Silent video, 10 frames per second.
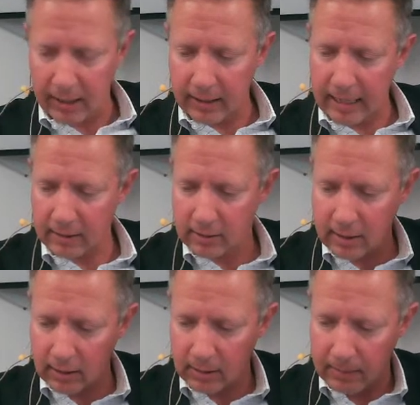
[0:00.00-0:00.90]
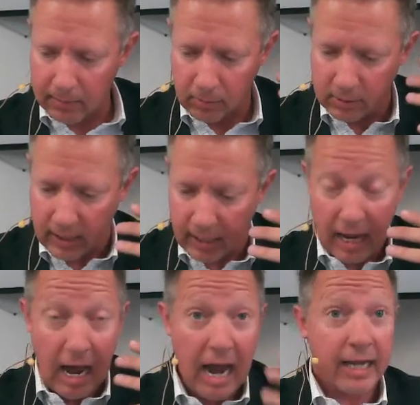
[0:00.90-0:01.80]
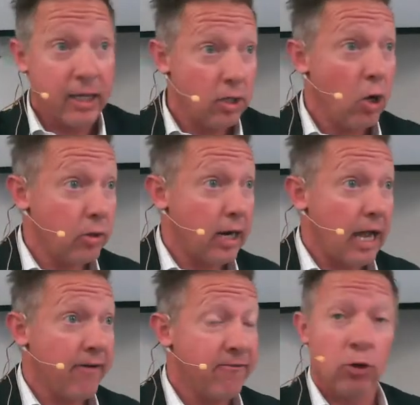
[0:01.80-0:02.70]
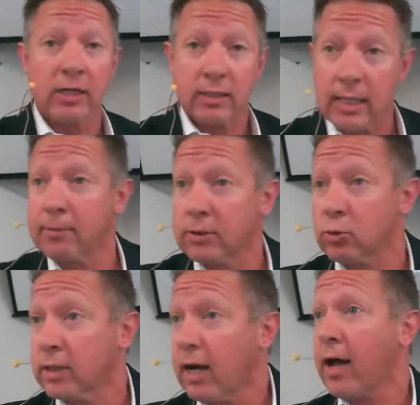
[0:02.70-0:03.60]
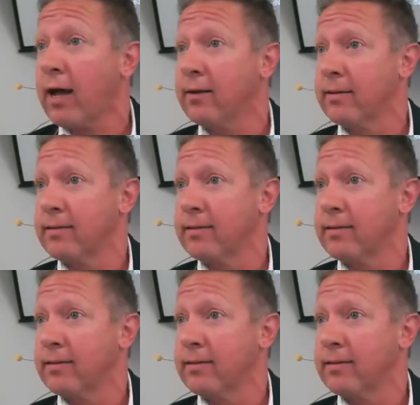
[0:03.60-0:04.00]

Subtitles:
And now suddenly people are saying, I can know that I have full acceptance with God.